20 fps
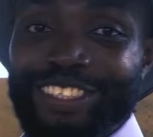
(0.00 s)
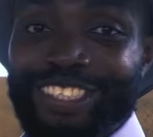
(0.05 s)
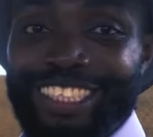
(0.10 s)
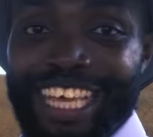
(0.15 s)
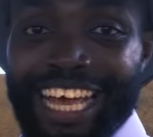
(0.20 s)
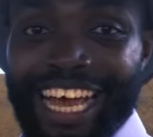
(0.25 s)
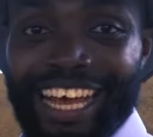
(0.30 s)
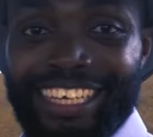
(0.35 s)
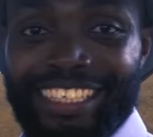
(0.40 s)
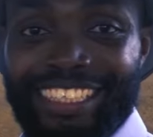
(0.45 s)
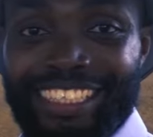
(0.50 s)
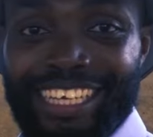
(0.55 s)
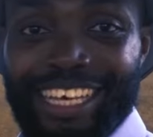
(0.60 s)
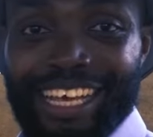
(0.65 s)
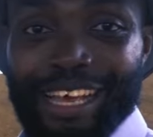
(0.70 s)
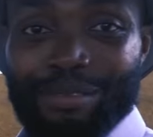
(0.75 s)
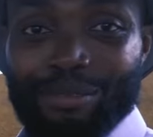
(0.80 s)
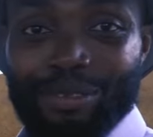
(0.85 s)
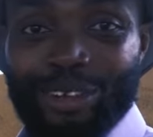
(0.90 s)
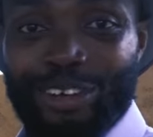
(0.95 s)
these guys
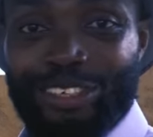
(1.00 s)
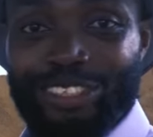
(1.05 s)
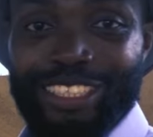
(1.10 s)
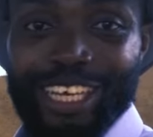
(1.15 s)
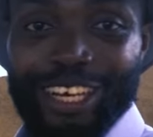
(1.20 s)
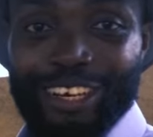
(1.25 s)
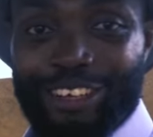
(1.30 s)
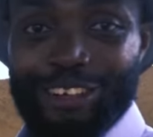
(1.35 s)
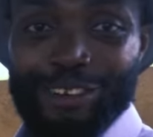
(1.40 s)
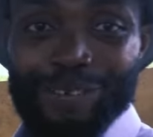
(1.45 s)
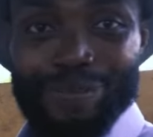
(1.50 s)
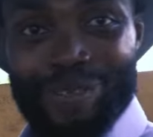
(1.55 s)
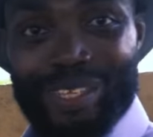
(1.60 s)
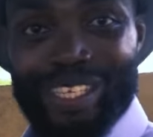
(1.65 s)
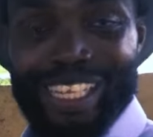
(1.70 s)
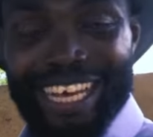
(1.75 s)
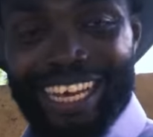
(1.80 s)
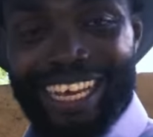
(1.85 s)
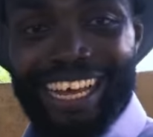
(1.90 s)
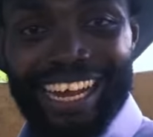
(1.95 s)
because they're gonna be
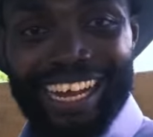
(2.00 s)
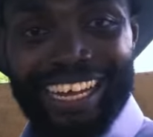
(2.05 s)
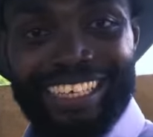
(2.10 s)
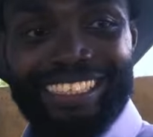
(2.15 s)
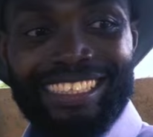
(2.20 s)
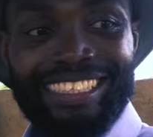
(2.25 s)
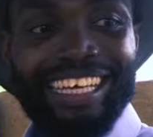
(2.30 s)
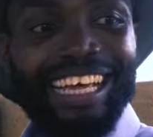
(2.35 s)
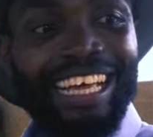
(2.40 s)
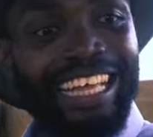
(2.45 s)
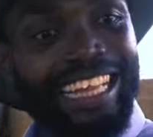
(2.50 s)
the guys